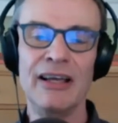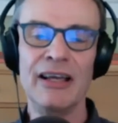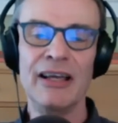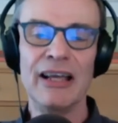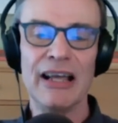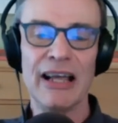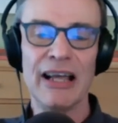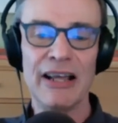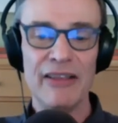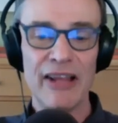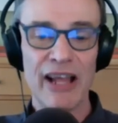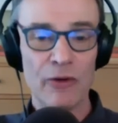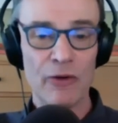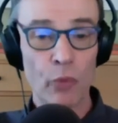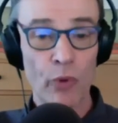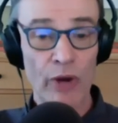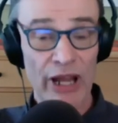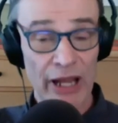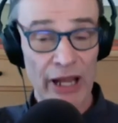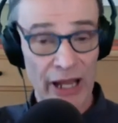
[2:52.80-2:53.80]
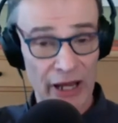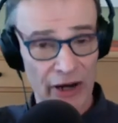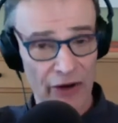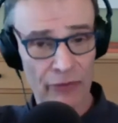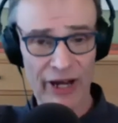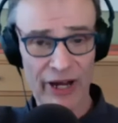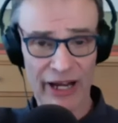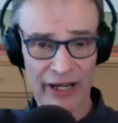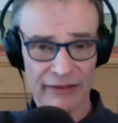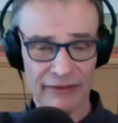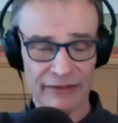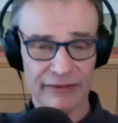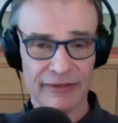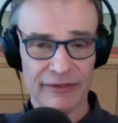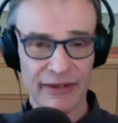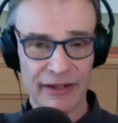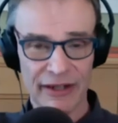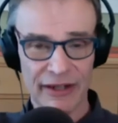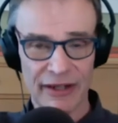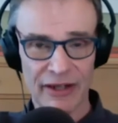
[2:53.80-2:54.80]
And then we integrate,
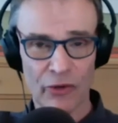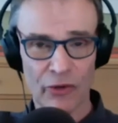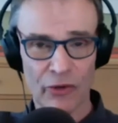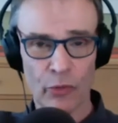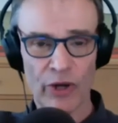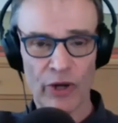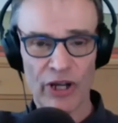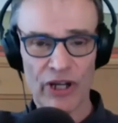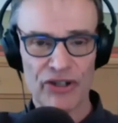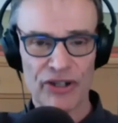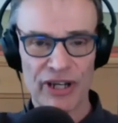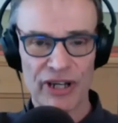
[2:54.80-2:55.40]
which